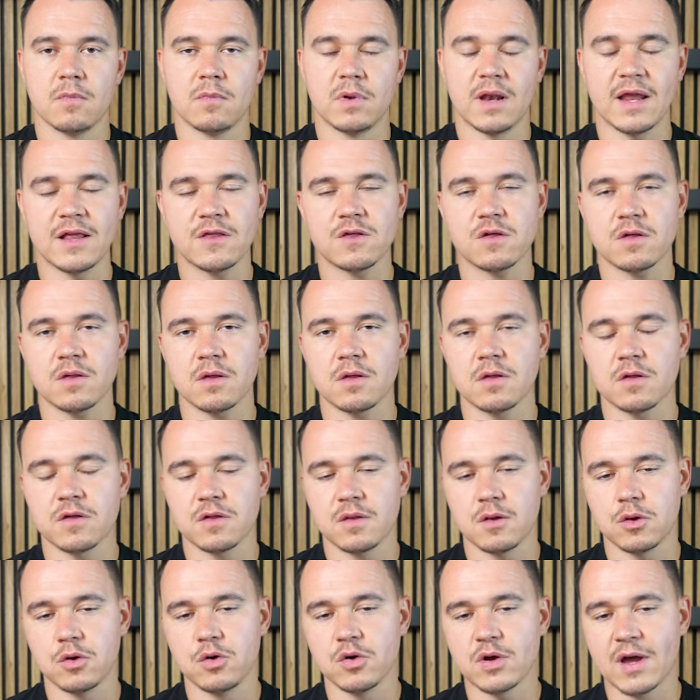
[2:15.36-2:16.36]
let's
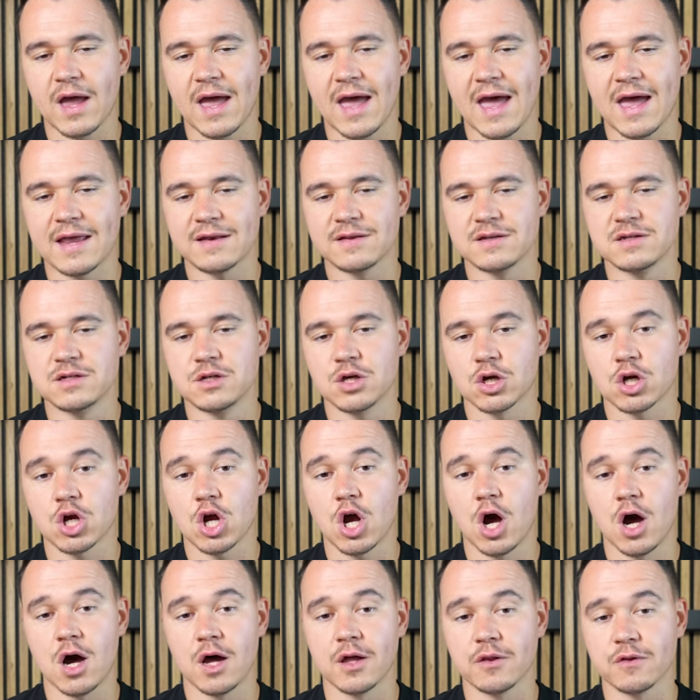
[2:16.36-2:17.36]
look at the
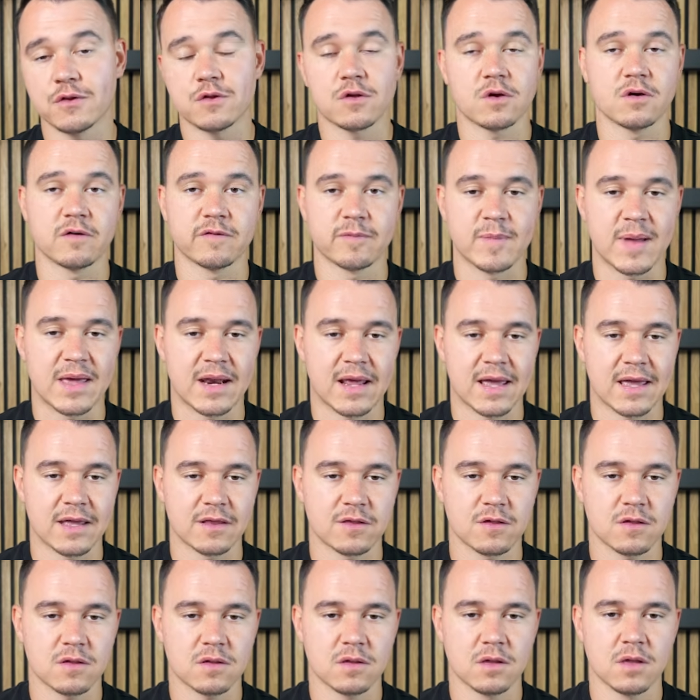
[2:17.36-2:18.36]
cons of Meta
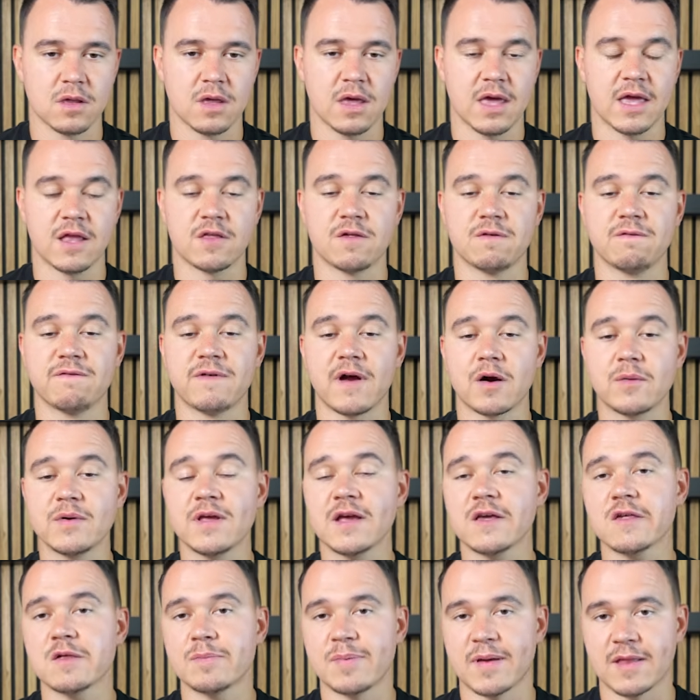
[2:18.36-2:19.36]
ads. It's very
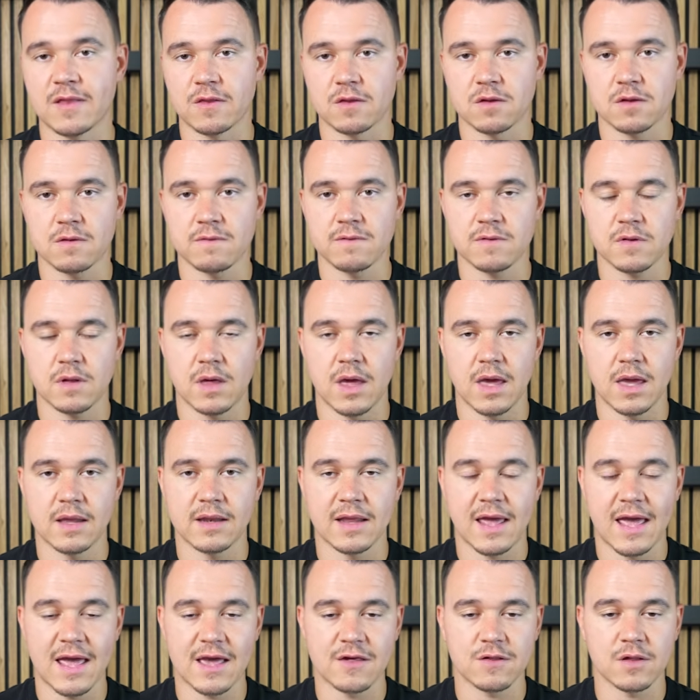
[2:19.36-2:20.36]
expensive. It
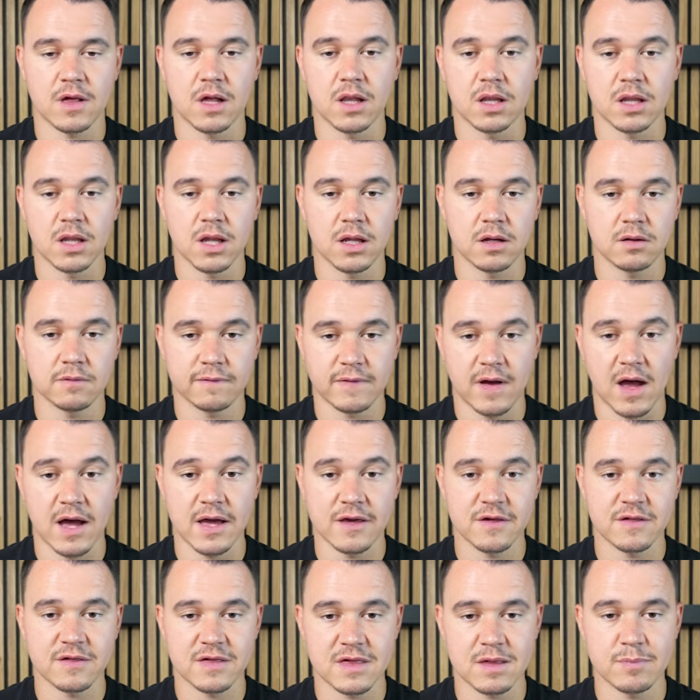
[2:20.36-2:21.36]
has a lot of
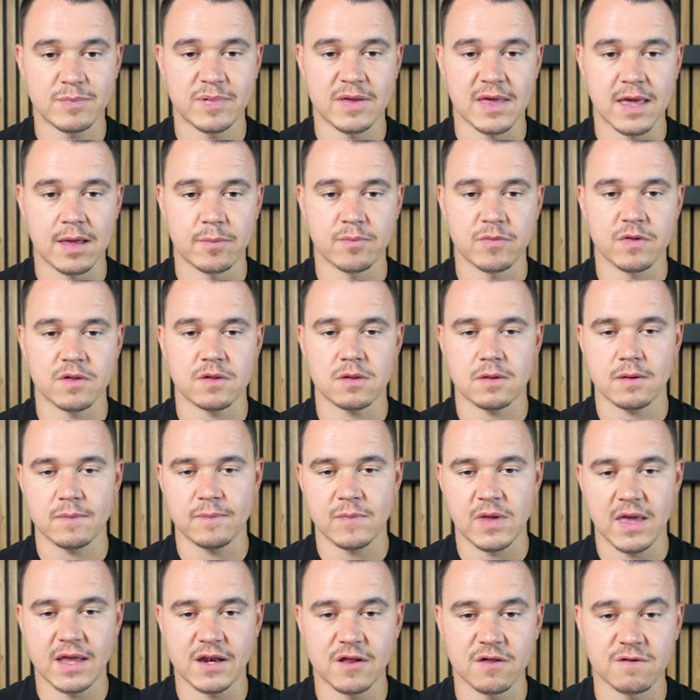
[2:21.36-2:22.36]
high CPMs.
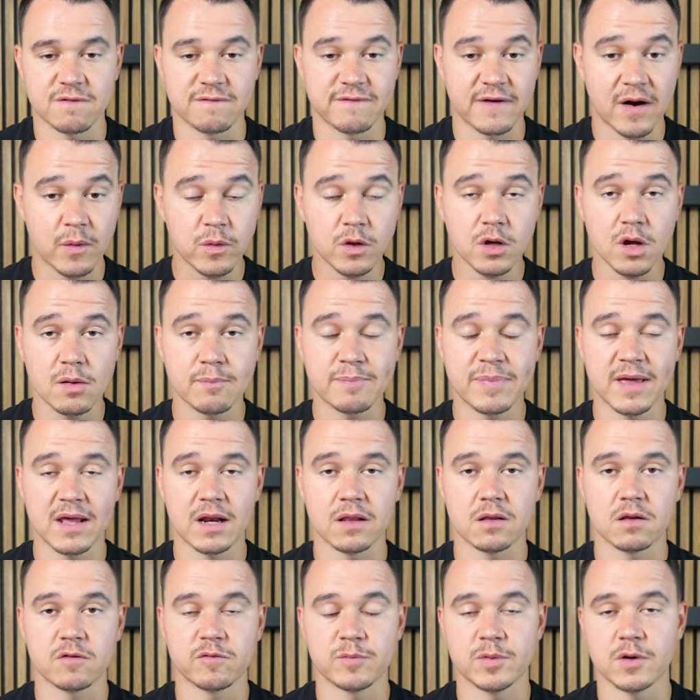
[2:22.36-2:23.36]
It is very
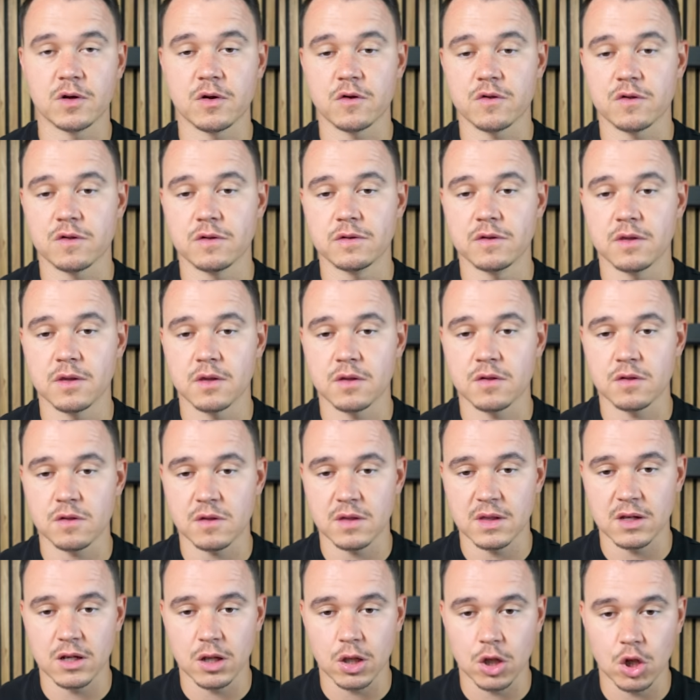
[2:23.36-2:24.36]
competitive because it's
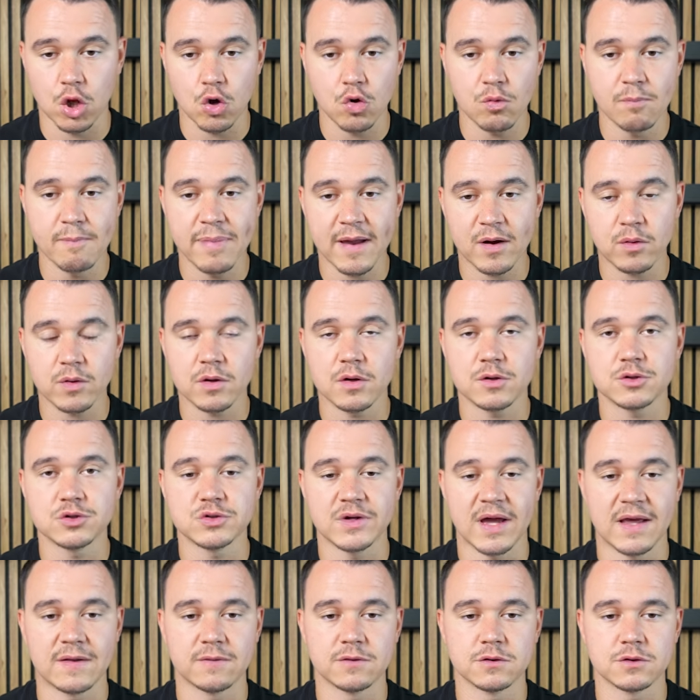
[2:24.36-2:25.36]
a low barrier
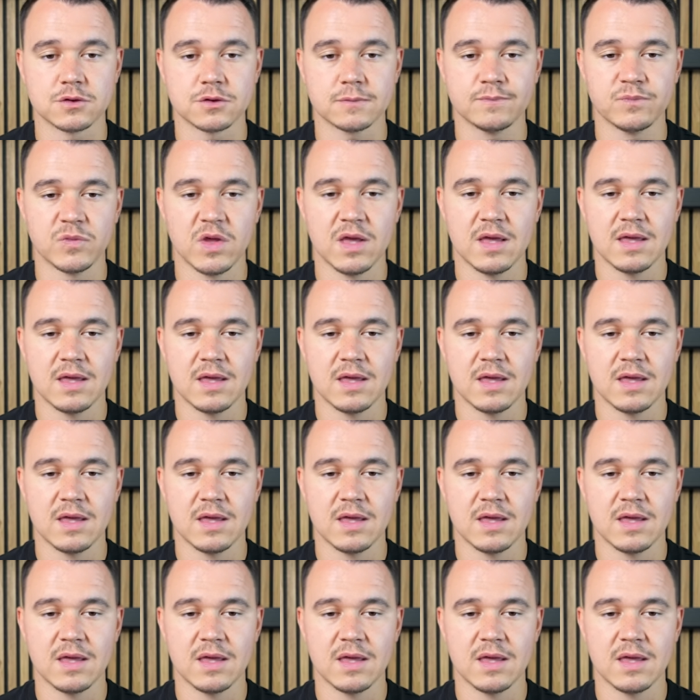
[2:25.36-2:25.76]
to enter.